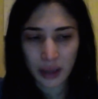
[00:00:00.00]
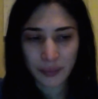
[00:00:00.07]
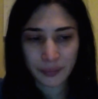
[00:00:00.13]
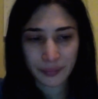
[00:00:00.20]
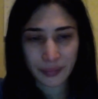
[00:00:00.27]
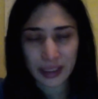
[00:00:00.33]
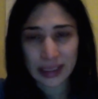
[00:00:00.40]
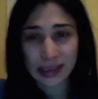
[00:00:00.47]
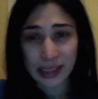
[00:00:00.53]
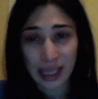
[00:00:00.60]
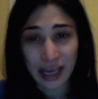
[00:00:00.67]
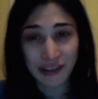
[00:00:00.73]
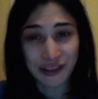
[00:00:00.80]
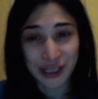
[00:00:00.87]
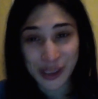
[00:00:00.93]
Because
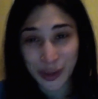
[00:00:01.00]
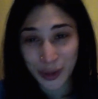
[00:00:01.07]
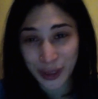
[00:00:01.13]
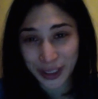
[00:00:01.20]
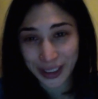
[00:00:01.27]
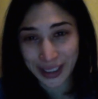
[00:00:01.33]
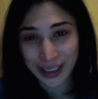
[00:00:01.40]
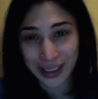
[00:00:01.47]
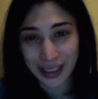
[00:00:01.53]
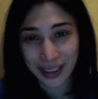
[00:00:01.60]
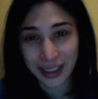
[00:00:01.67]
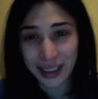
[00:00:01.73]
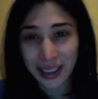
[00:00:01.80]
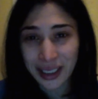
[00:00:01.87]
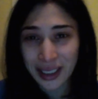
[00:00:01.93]
life is really
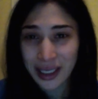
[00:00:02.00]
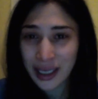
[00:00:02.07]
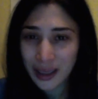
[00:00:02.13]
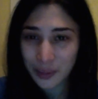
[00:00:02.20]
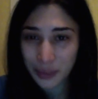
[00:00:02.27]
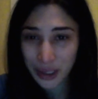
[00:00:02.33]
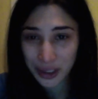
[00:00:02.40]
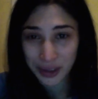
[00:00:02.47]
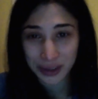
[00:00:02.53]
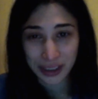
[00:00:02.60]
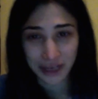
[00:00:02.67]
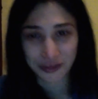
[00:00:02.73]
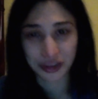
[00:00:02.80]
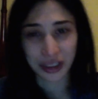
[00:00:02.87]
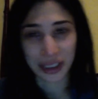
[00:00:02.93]
good,
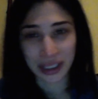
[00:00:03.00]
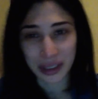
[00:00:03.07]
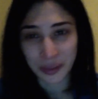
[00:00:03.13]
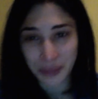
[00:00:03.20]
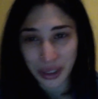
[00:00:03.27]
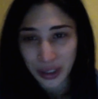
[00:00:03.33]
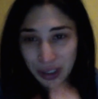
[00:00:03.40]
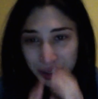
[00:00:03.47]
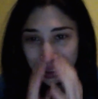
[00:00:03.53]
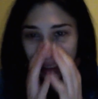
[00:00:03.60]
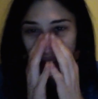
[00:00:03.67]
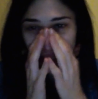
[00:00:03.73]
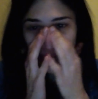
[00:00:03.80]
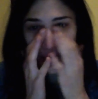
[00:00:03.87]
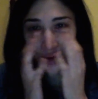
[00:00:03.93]
definitely compared
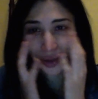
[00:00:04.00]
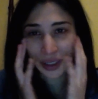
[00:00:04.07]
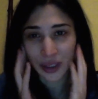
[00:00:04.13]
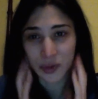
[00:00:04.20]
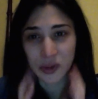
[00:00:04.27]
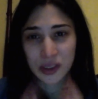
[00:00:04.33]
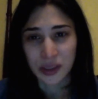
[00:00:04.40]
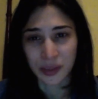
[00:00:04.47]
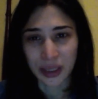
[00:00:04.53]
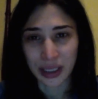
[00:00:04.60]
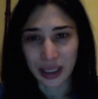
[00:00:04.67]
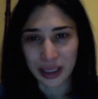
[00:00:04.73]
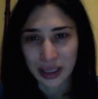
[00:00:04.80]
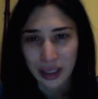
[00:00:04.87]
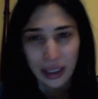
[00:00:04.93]
to how it used to
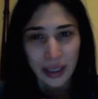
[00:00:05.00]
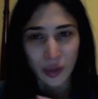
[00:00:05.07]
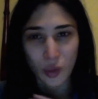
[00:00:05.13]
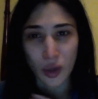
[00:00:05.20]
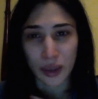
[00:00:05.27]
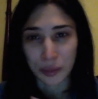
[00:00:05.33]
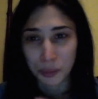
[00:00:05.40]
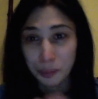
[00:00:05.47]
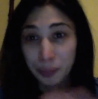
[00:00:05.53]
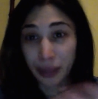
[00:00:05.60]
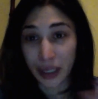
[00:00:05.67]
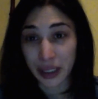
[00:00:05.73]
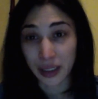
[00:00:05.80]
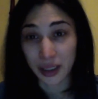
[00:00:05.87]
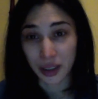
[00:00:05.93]
be, like one
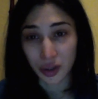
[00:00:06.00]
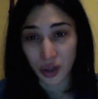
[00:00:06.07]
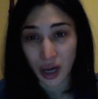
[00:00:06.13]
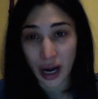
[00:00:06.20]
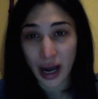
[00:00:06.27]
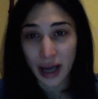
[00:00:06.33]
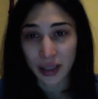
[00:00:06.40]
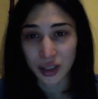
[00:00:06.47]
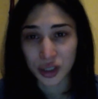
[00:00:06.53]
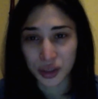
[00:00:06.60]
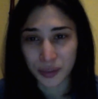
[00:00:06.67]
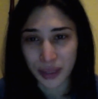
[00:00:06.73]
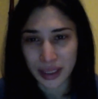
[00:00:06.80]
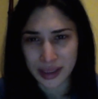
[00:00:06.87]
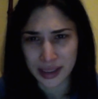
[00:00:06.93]
big crash
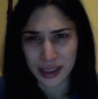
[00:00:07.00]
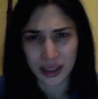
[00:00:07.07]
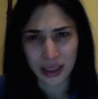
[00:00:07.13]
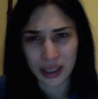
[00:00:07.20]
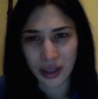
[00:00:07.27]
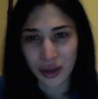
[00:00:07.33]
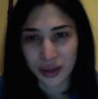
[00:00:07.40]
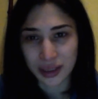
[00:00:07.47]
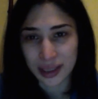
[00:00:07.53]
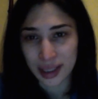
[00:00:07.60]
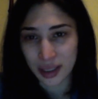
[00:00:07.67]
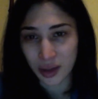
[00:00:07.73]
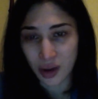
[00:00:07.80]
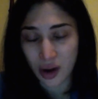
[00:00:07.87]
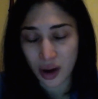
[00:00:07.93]
basically all day
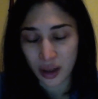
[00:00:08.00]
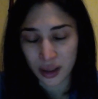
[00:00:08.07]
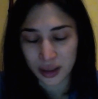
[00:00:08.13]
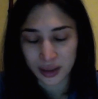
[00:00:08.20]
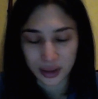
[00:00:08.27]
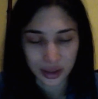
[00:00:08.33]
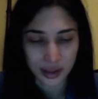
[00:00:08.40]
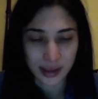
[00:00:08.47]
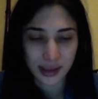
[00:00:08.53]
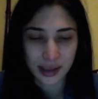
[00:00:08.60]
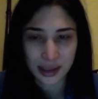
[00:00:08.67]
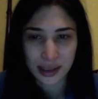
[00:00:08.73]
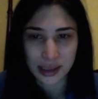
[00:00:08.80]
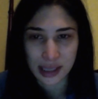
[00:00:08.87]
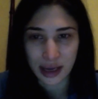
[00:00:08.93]
long and just
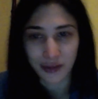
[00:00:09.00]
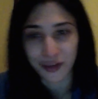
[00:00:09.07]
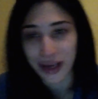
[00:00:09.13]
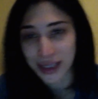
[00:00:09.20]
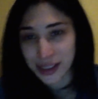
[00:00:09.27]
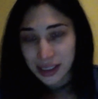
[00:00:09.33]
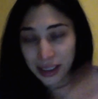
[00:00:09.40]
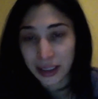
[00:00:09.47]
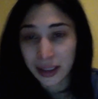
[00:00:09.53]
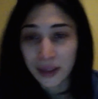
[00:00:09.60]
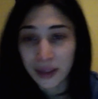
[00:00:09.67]
CFSE.